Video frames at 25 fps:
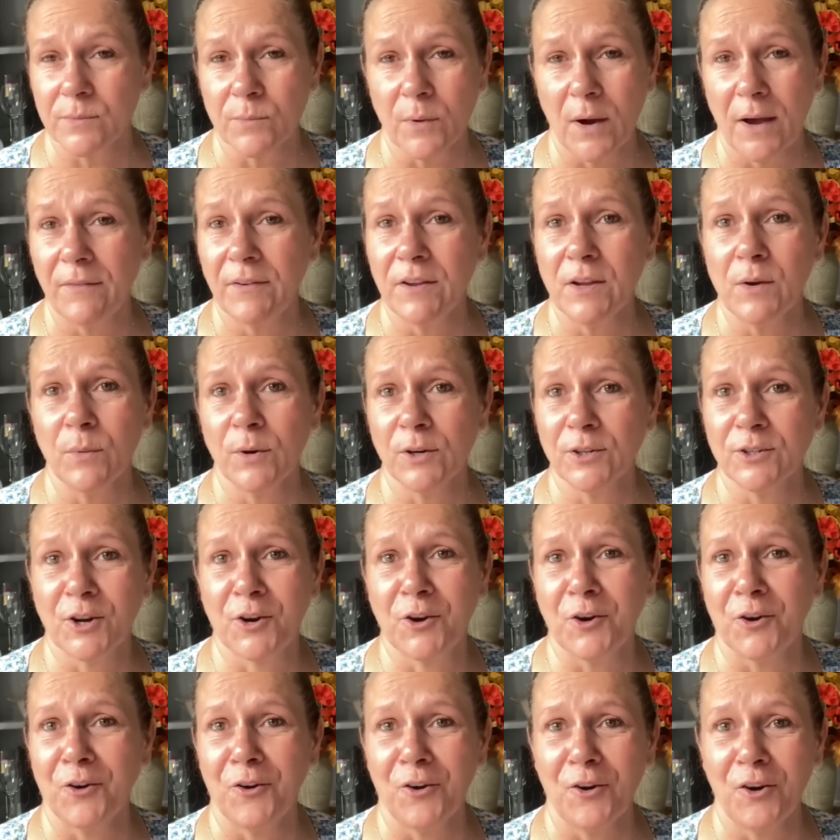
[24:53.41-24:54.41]
whatever you want to
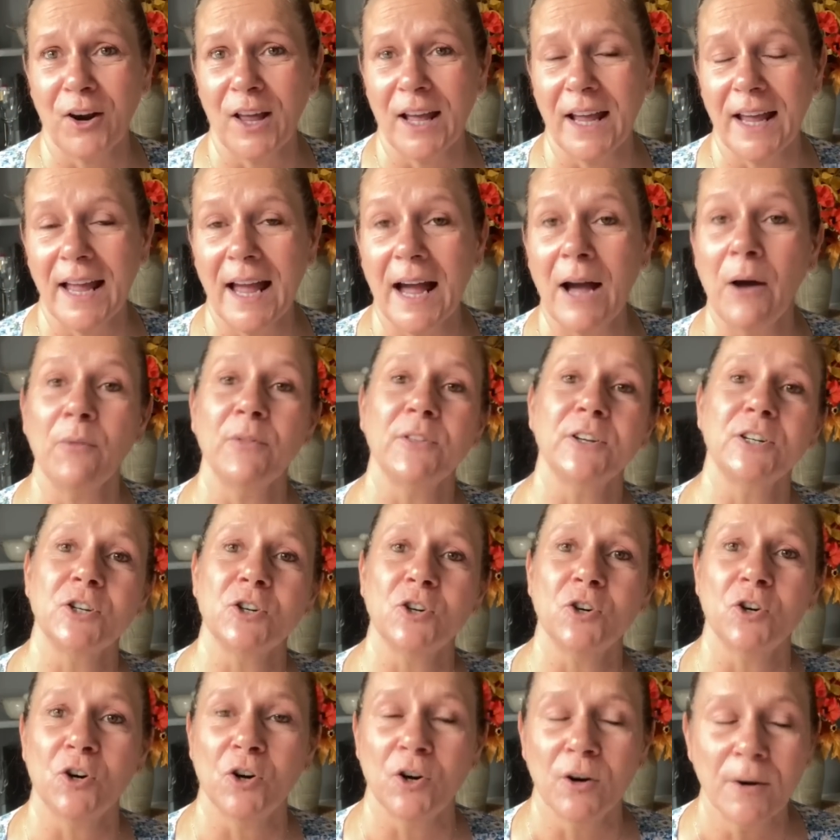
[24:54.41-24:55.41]
call it, out the
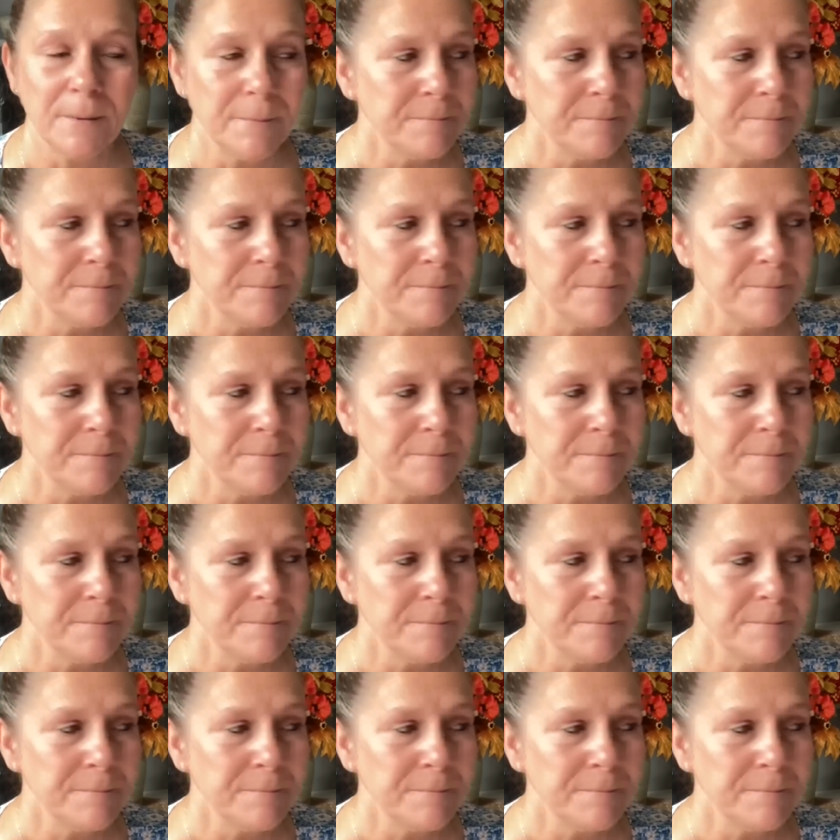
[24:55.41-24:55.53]
door.